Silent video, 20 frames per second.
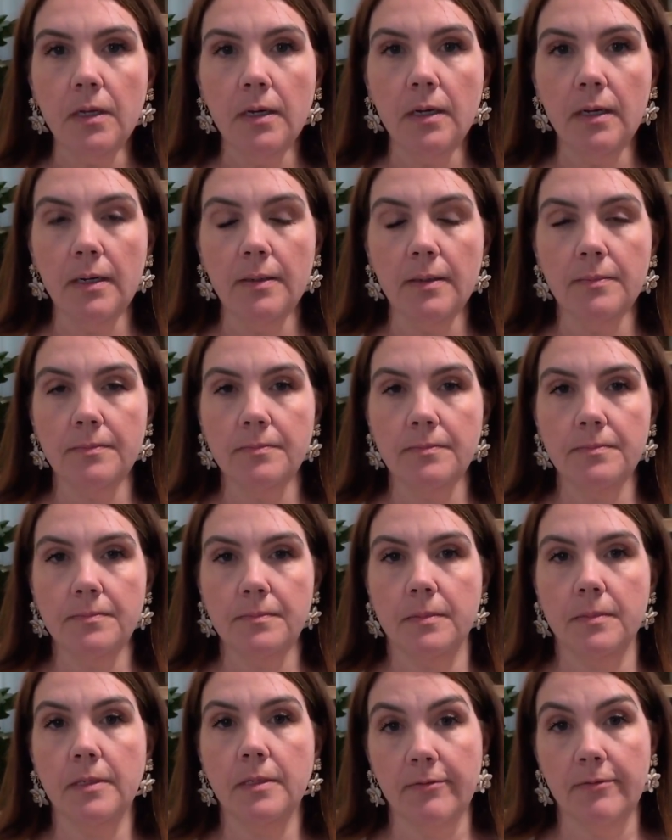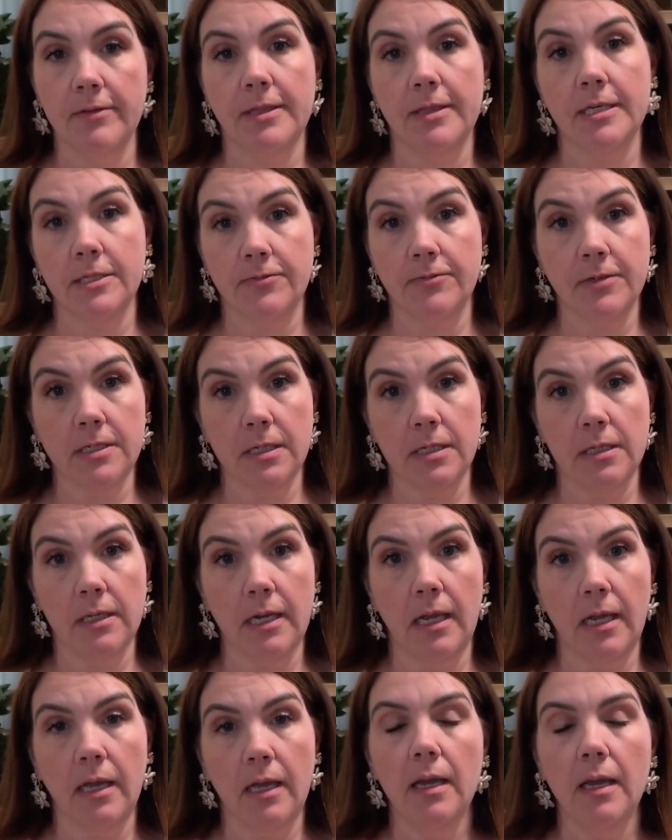live at this
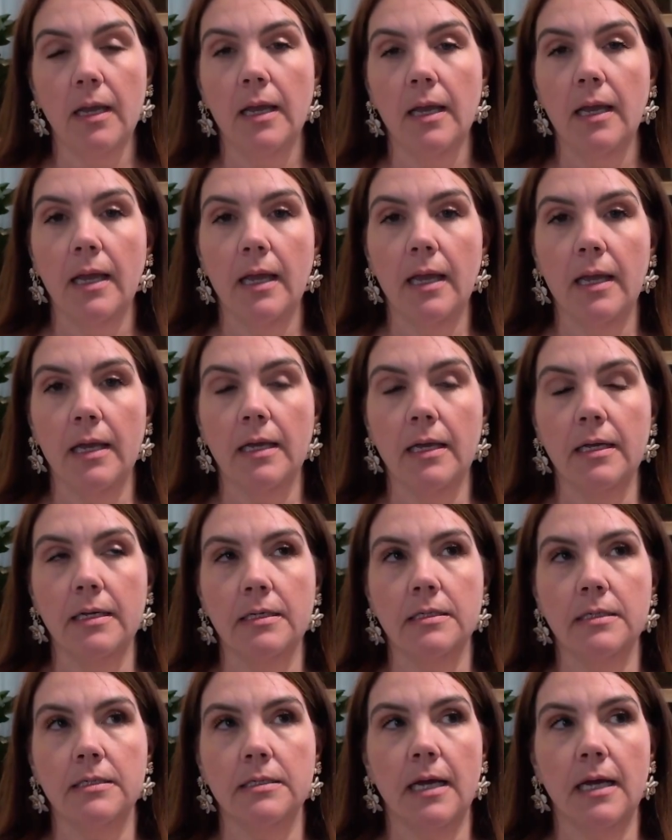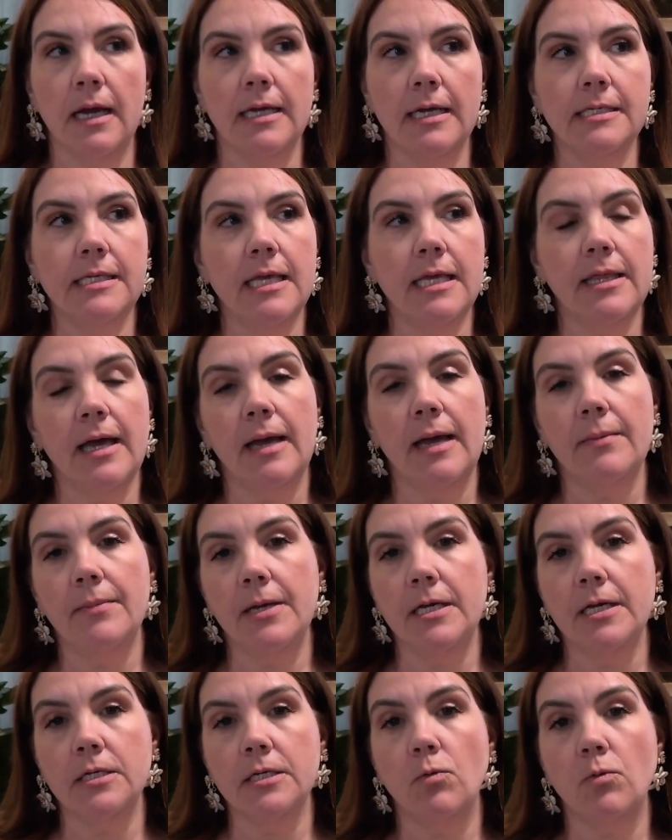facility. And I say that
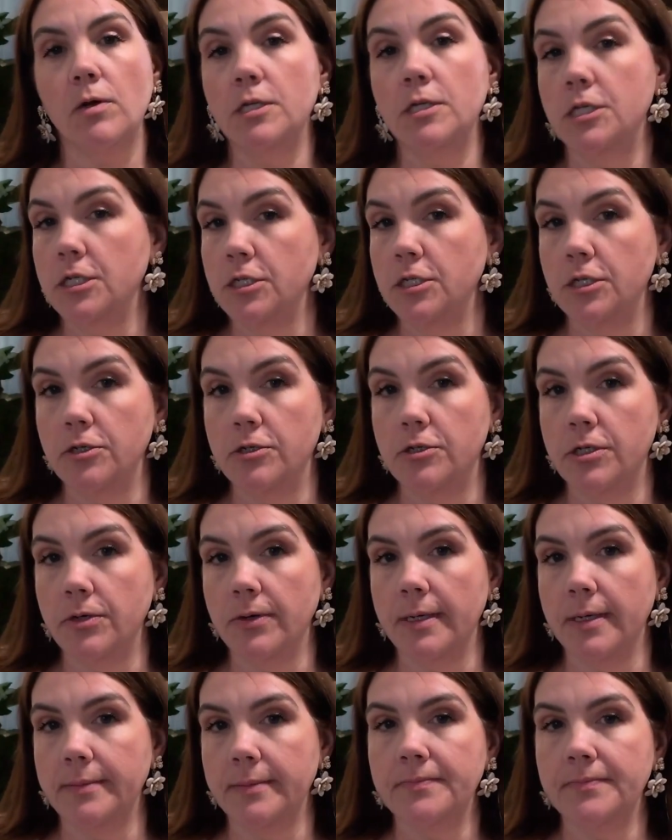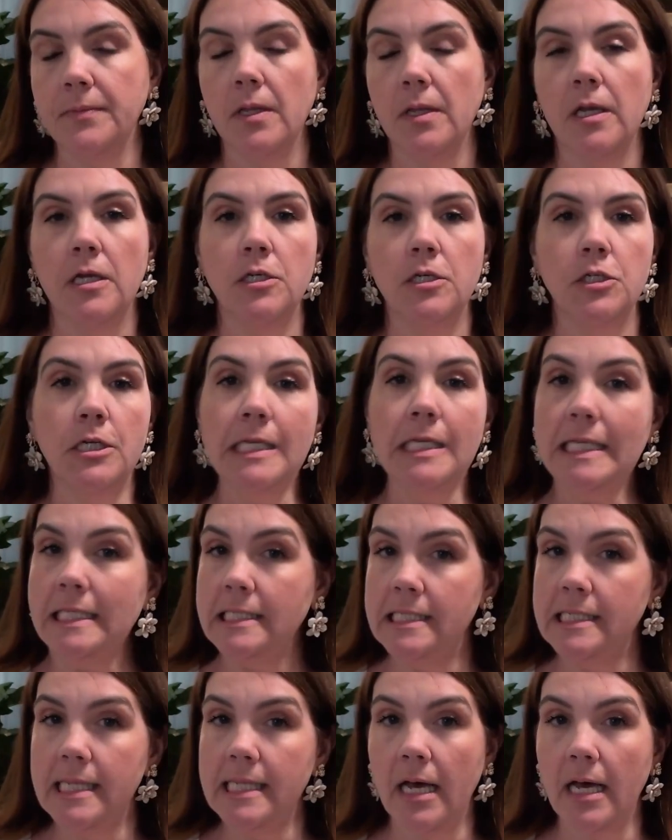because one, she's used to it. She
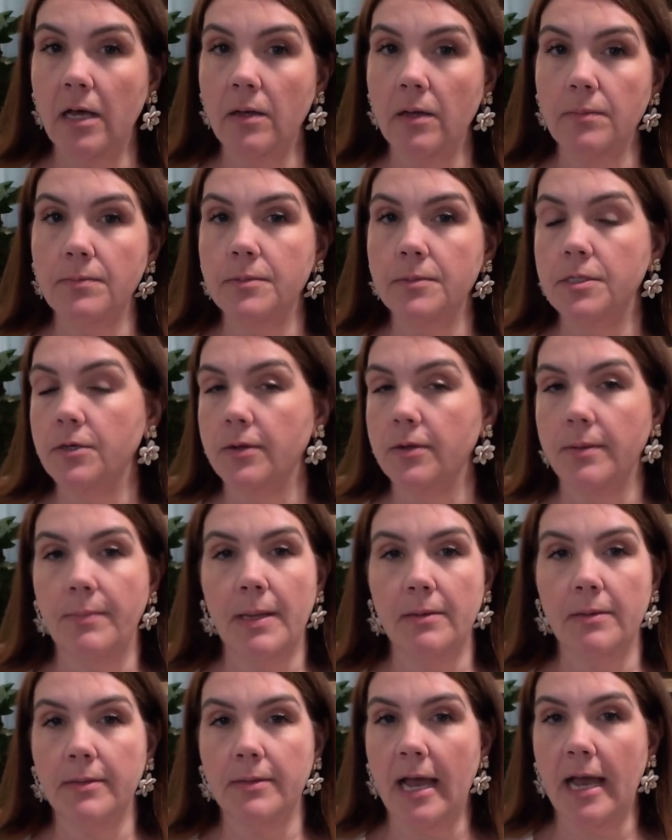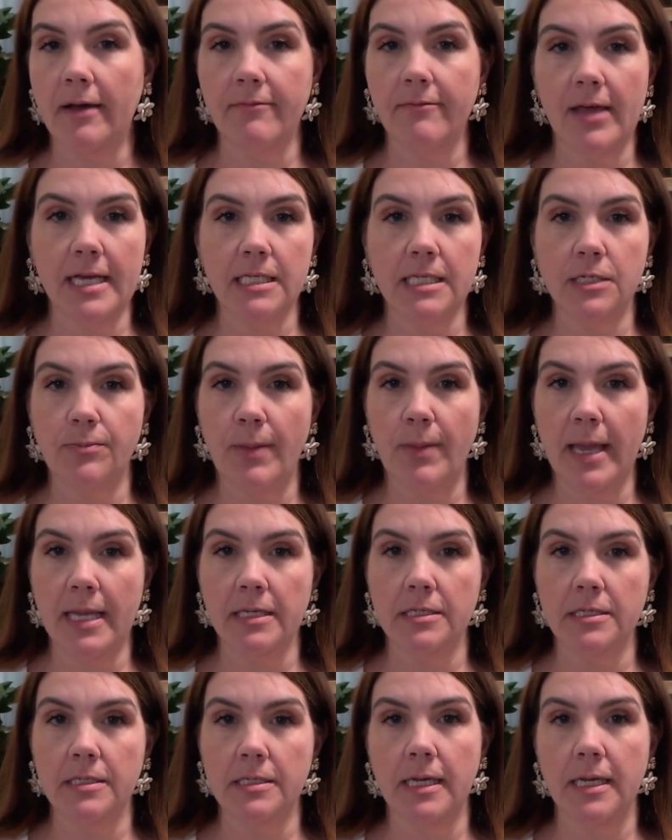needs the help. So to be able to have that
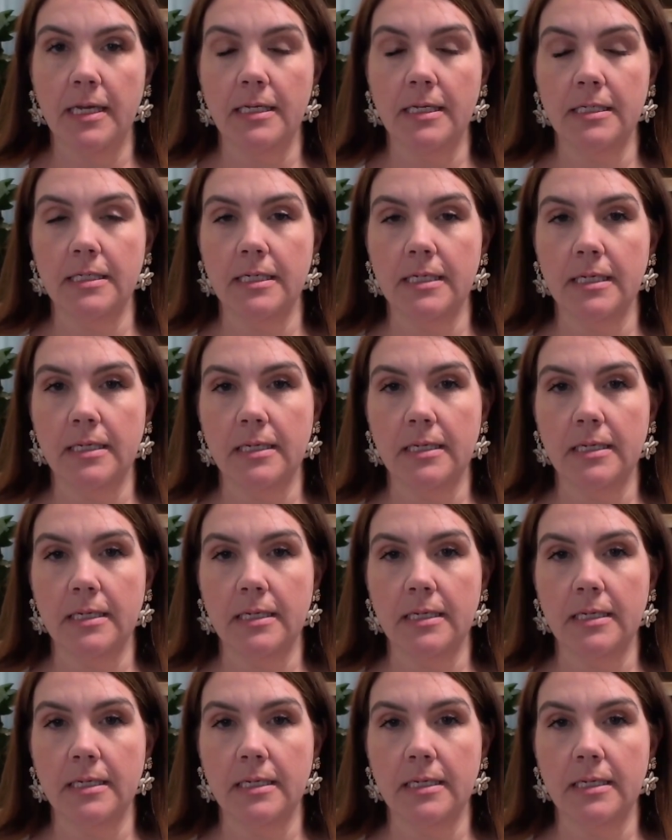space and